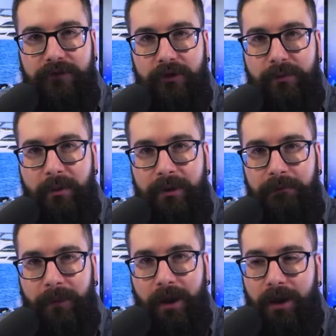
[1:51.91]
for a
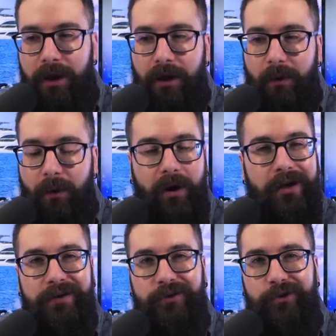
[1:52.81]
moment?
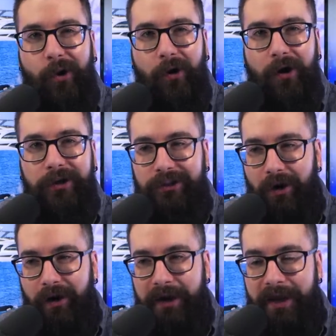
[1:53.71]
Orcas are
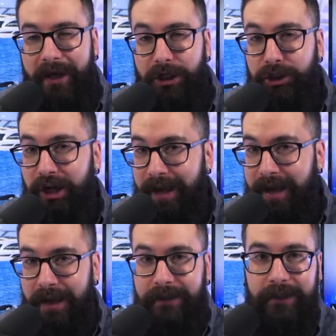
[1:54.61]
targeting
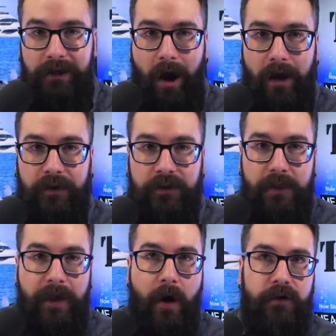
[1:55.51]
gigantic yachts.
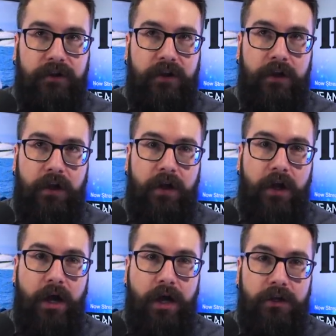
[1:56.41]
They are
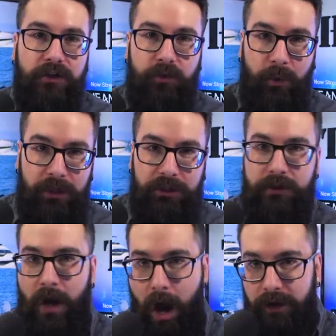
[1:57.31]
sinking
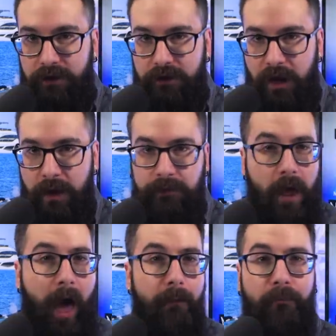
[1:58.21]
Swiss yachts named
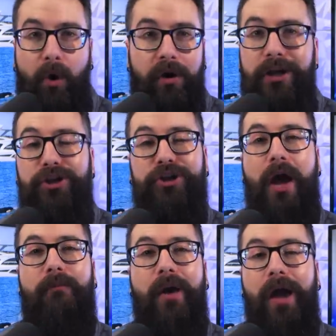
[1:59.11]
Alborian
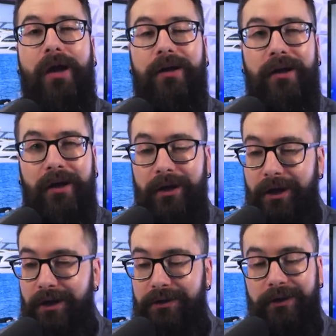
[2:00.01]
Champagne.
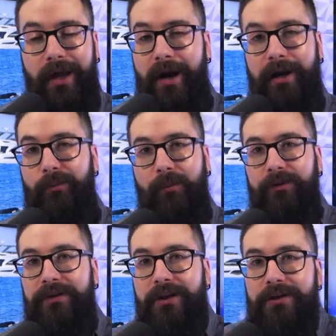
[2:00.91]
It doesn't get any more
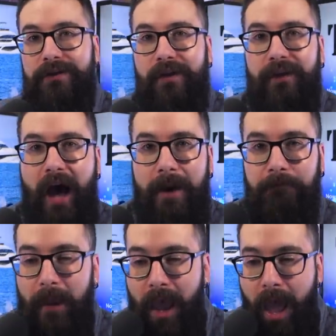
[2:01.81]
pretentious than that.
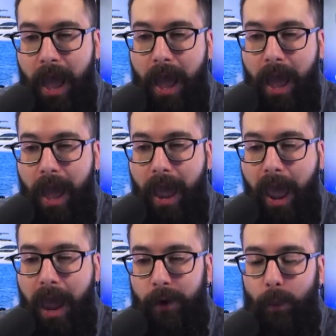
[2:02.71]

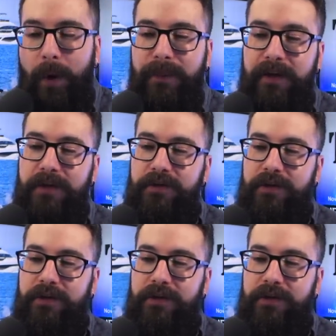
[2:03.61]
And with these